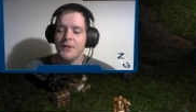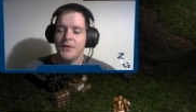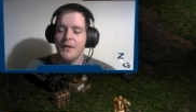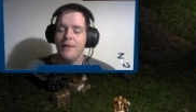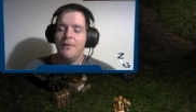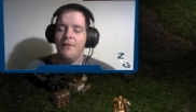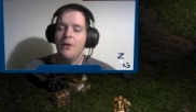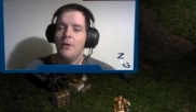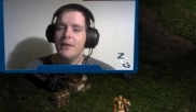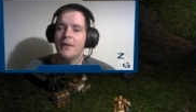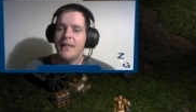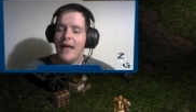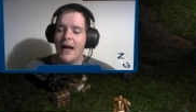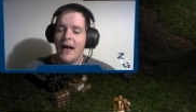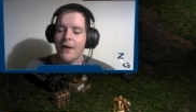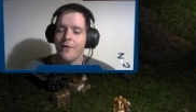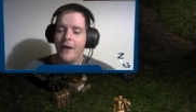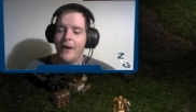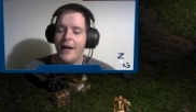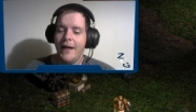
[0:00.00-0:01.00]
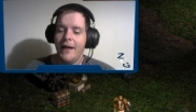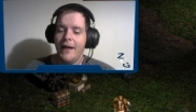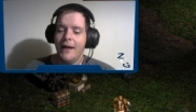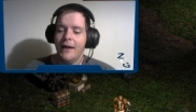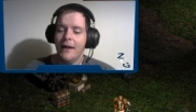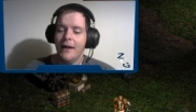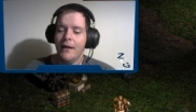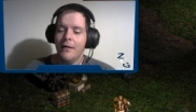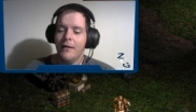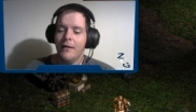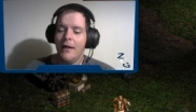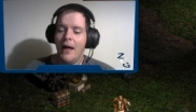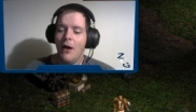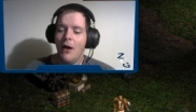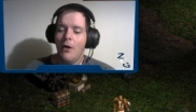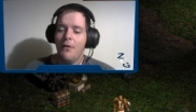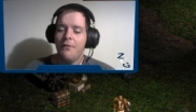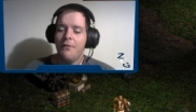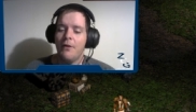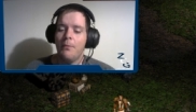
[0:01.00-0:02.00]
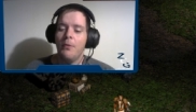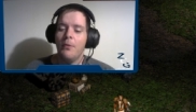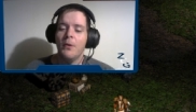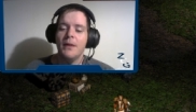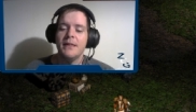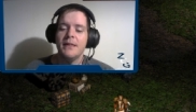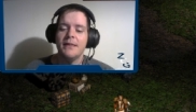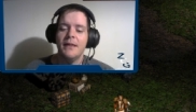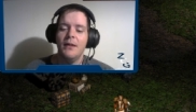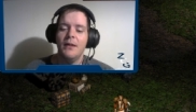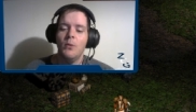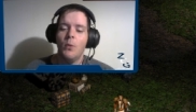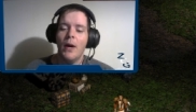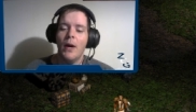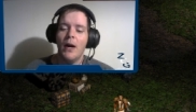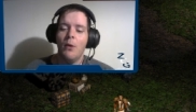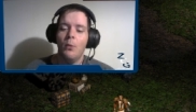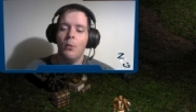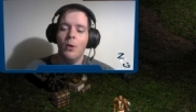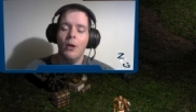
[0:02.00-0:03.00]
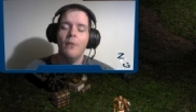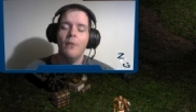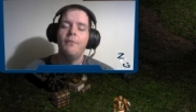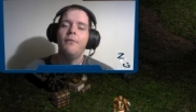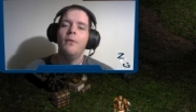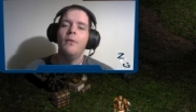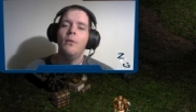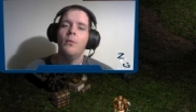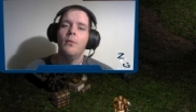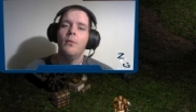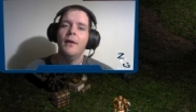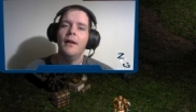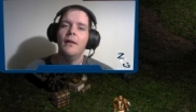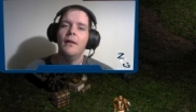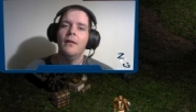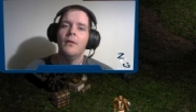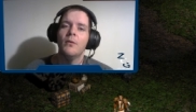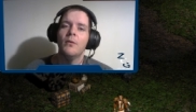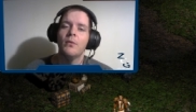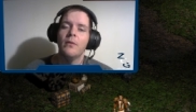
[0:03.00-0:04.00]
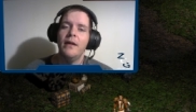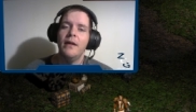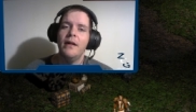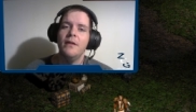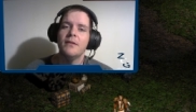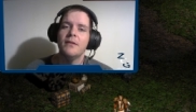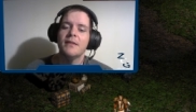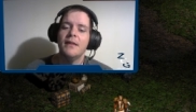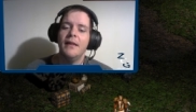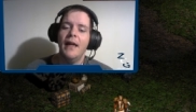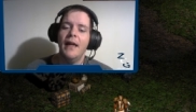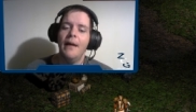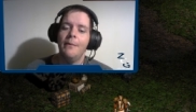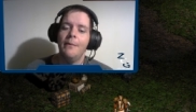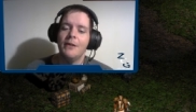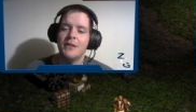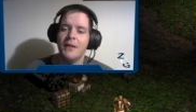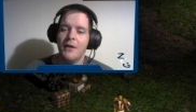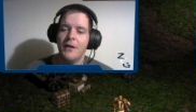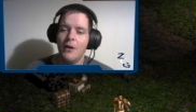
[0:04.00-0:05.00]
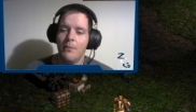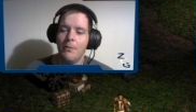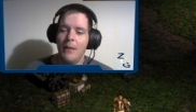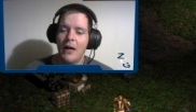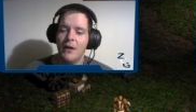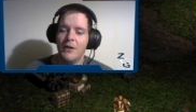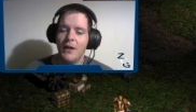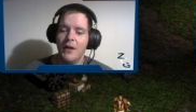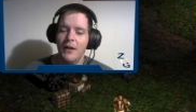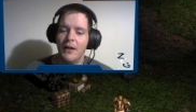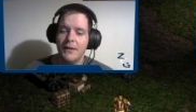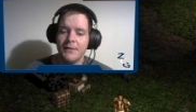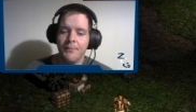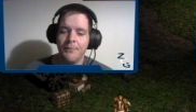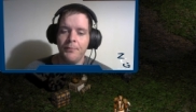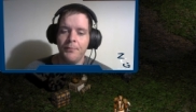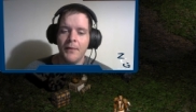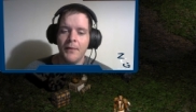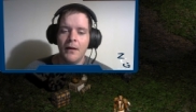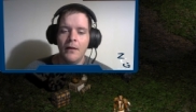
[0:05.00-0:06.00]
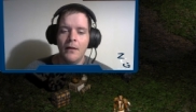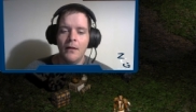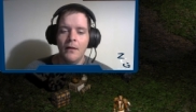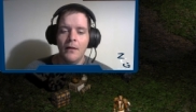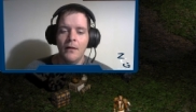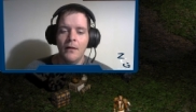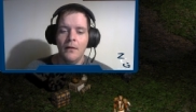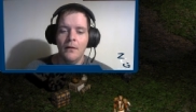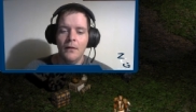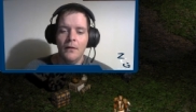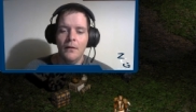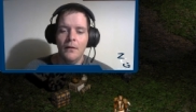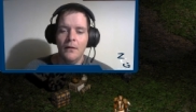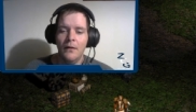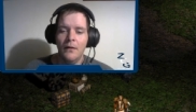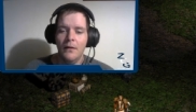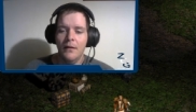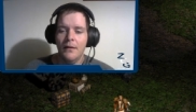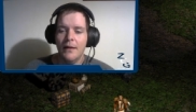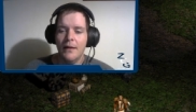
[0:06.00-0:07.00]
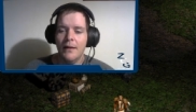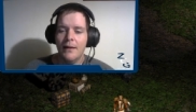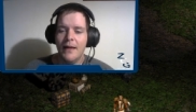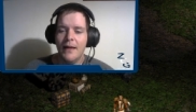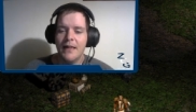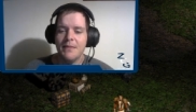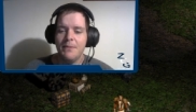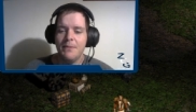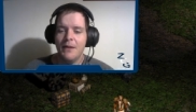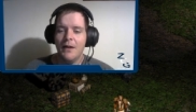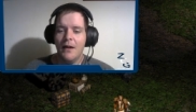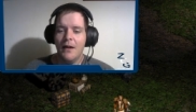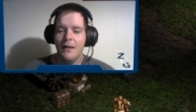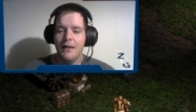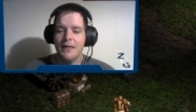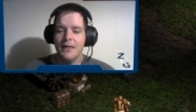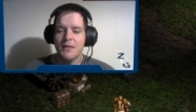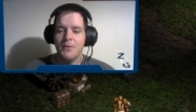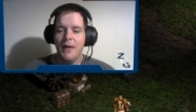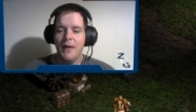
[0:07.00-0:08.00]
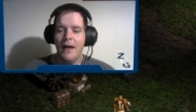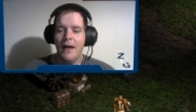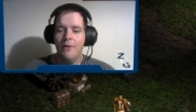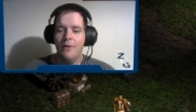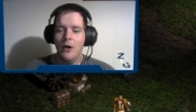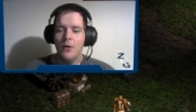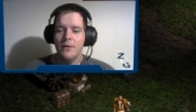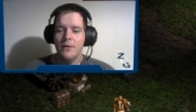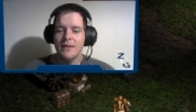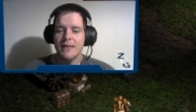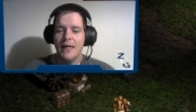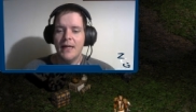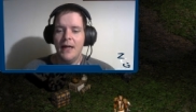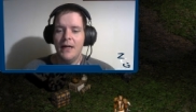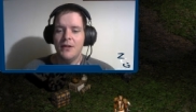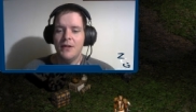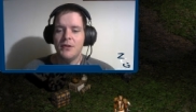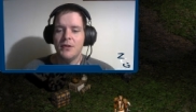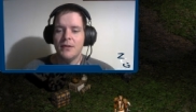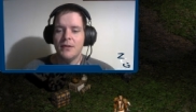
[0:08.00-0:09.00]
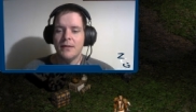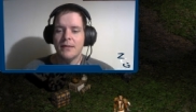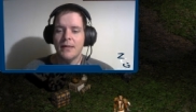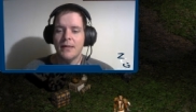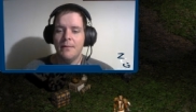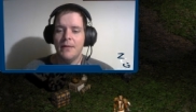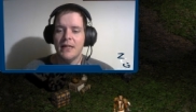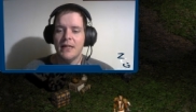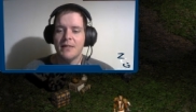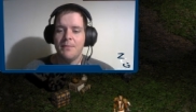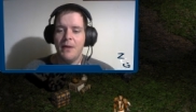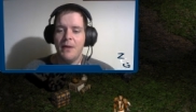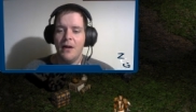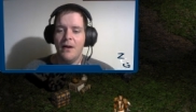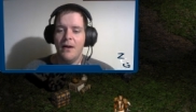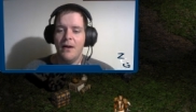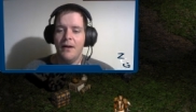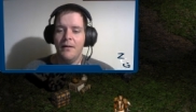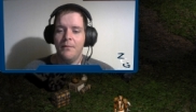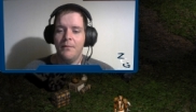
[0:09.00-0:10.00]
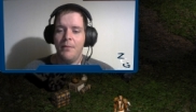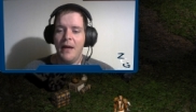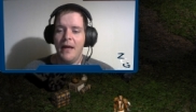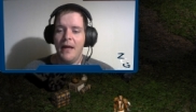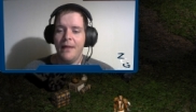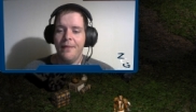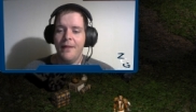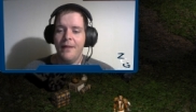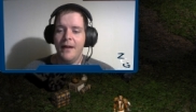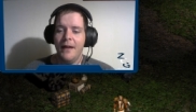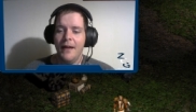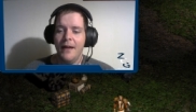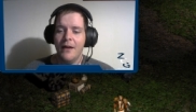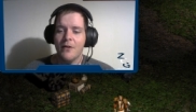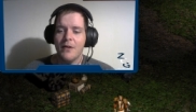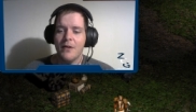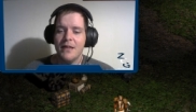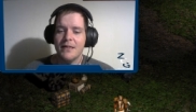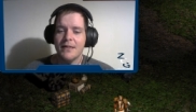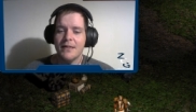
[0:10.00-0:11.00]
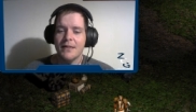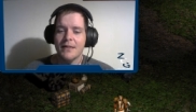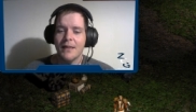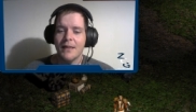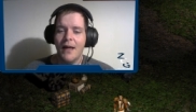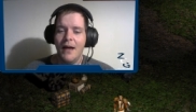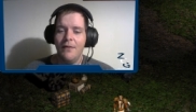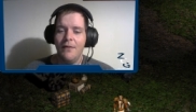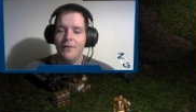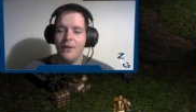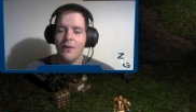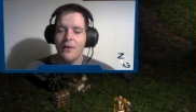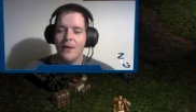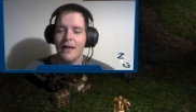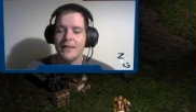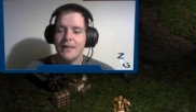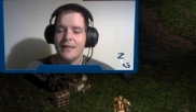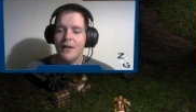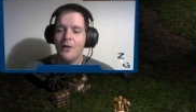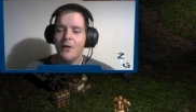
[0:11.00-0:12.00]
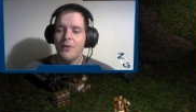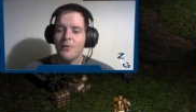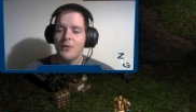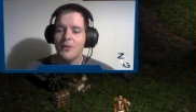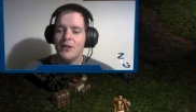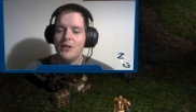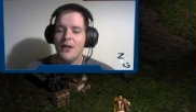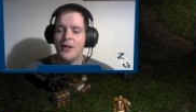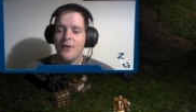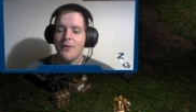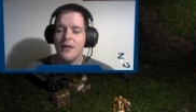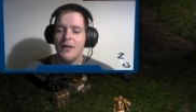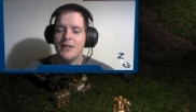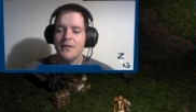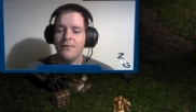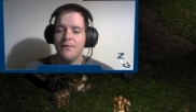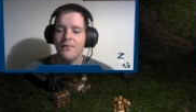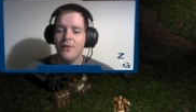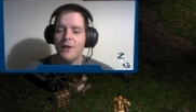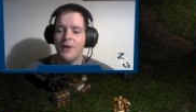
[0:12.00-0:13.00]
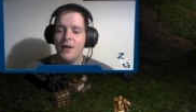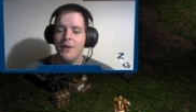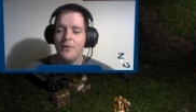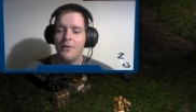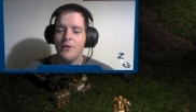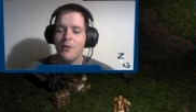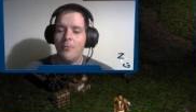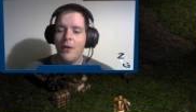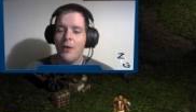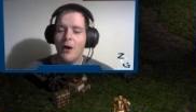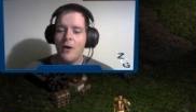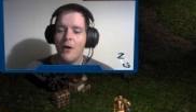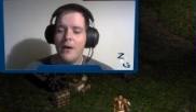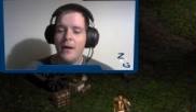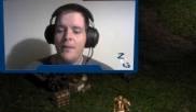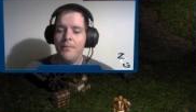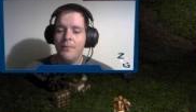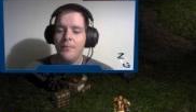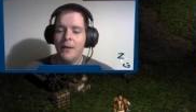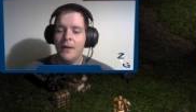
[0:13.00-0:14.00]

give you attack rating. However, points in Werewolf will reduce the damage that your bear does. Then last but not least, we have Oak Sage. Summon a spirit pet that increases life and grants health regeneration for you and your party.